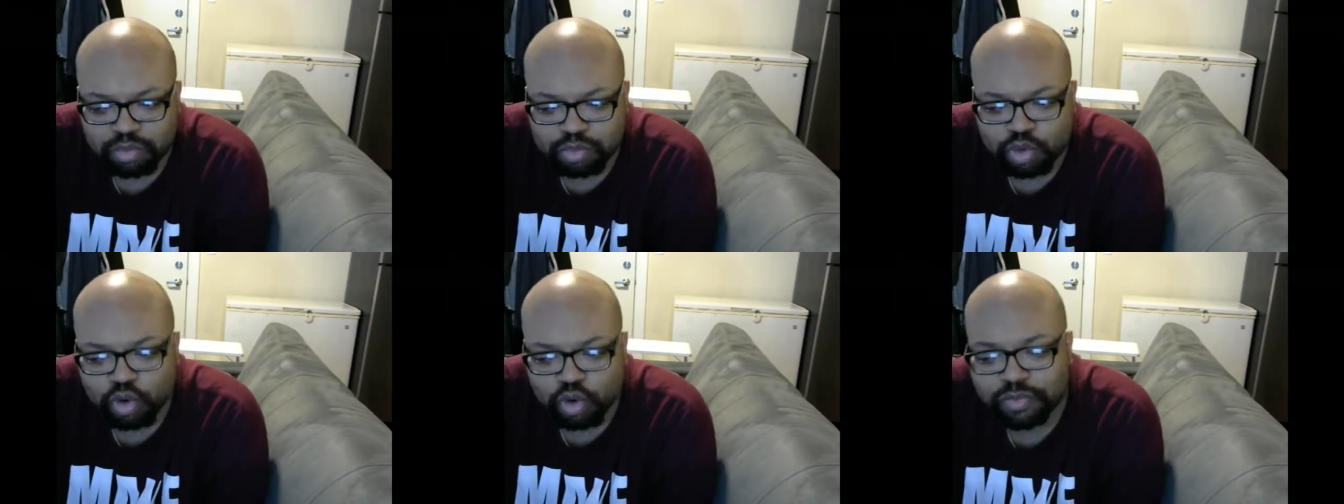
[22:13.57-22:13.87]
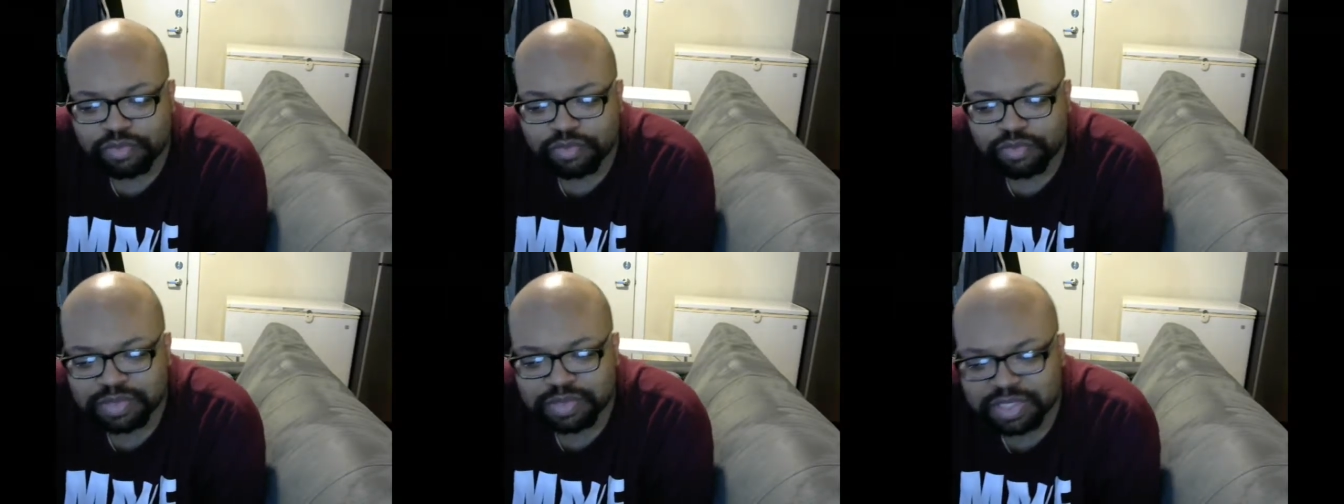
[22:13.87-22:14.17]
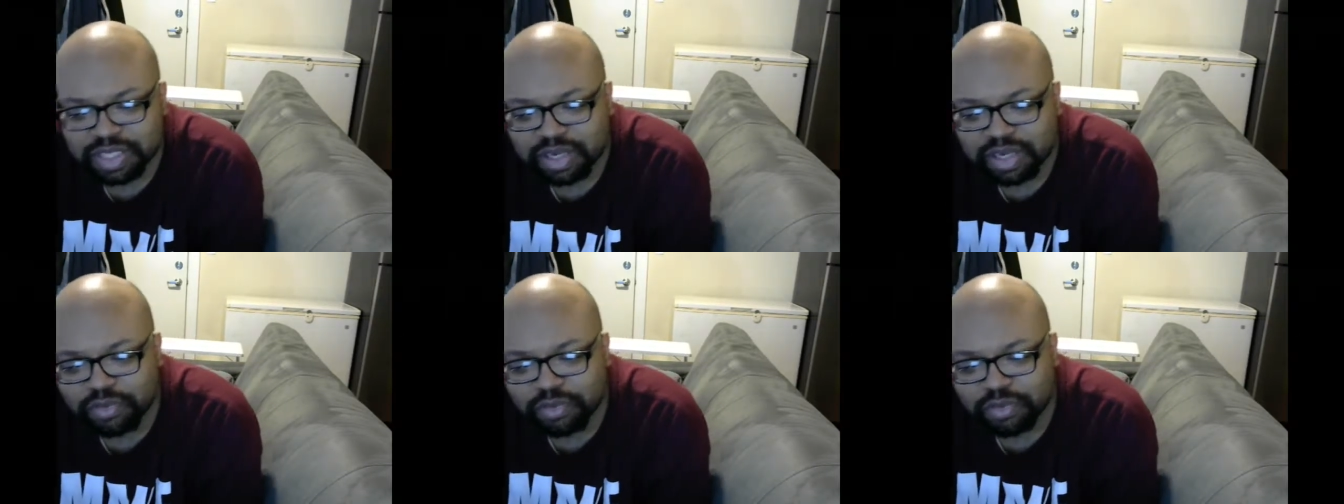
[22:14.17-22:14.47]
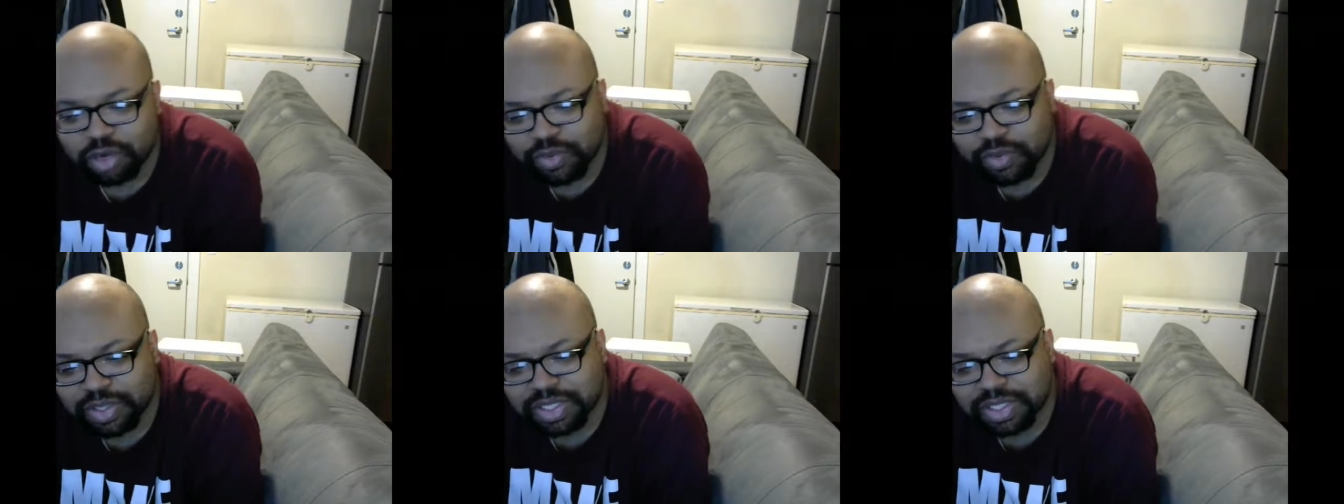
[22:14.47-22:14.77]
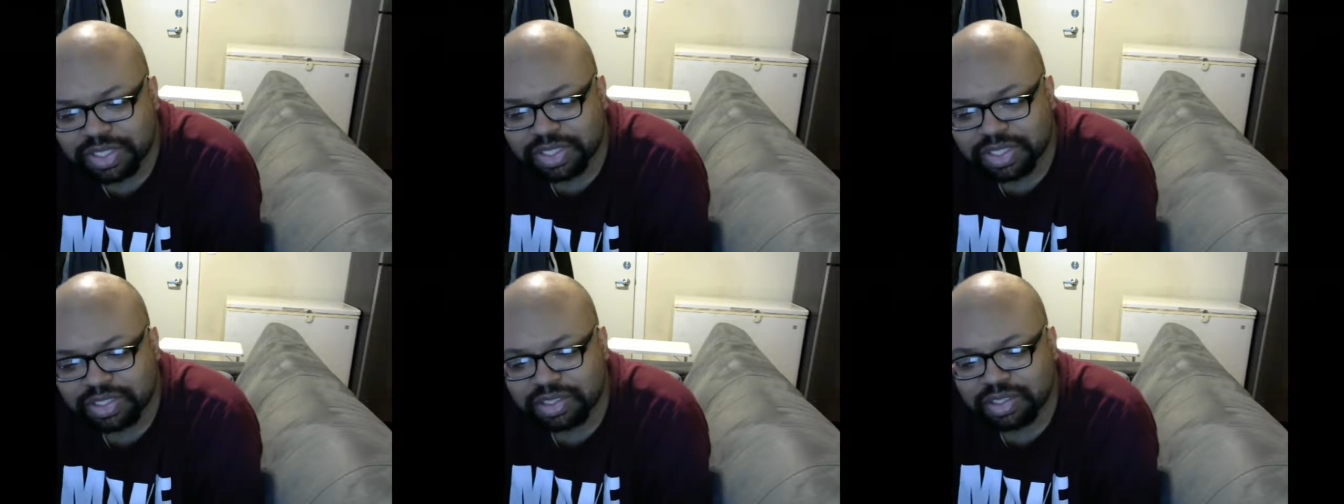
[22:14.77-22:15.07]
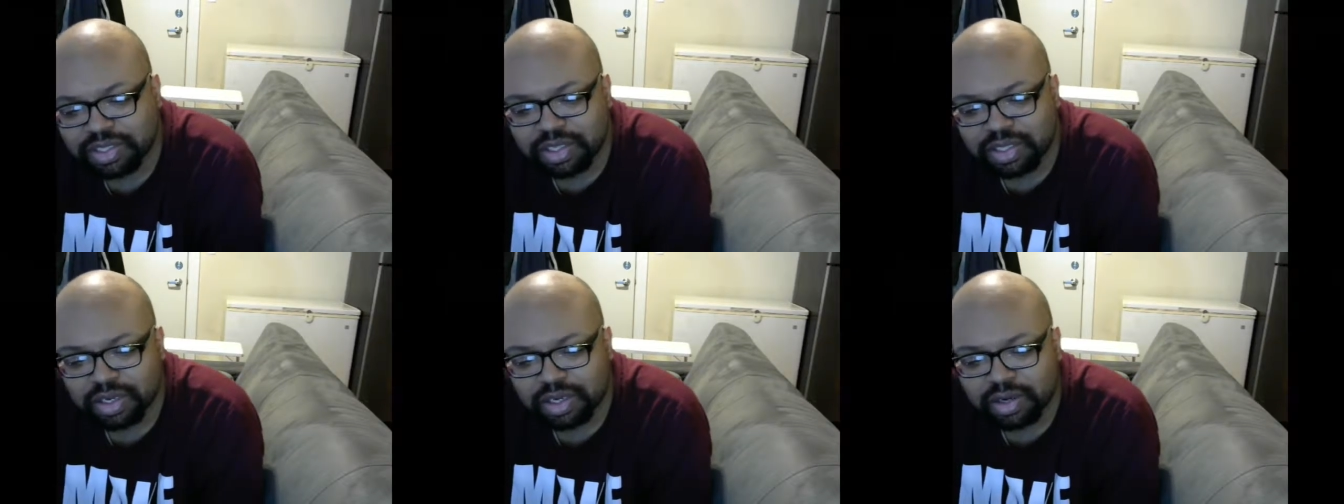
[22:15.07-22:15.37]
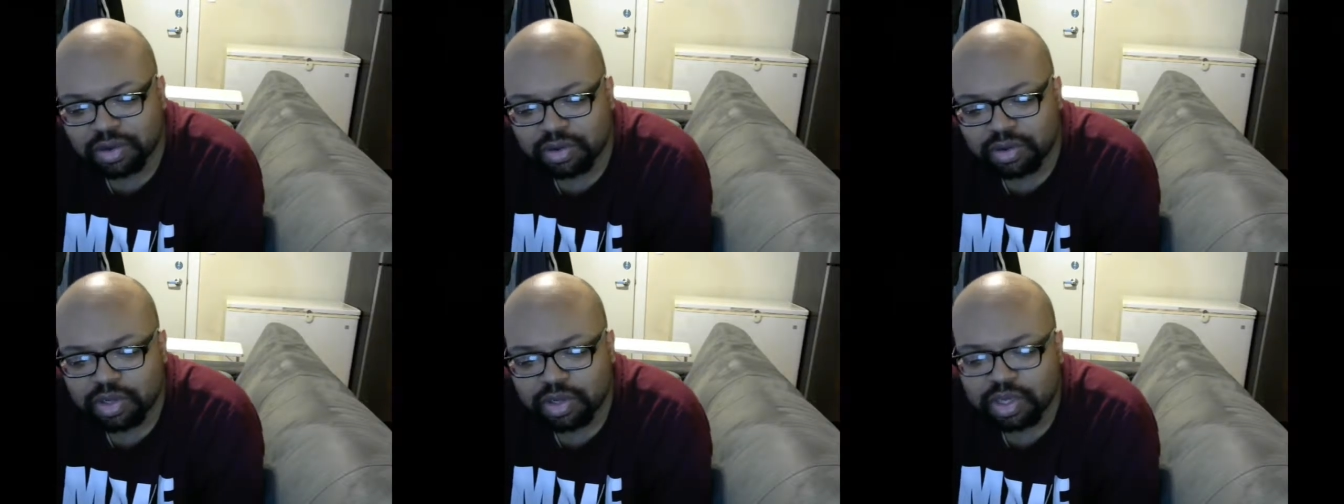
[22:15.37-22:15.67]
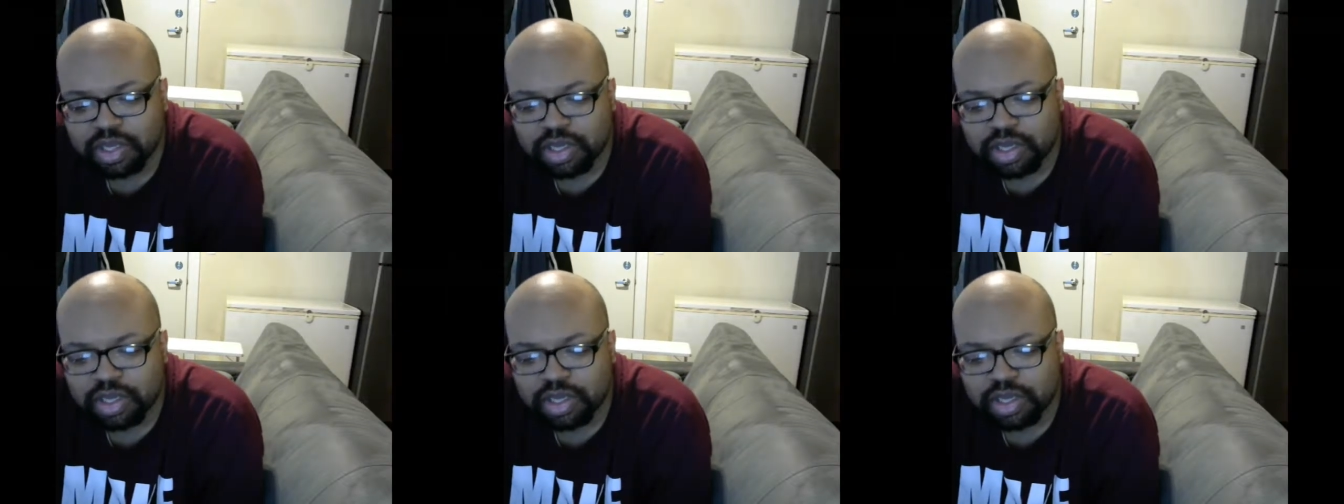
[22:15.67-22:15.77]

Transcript: more of himself, or he wasn't you know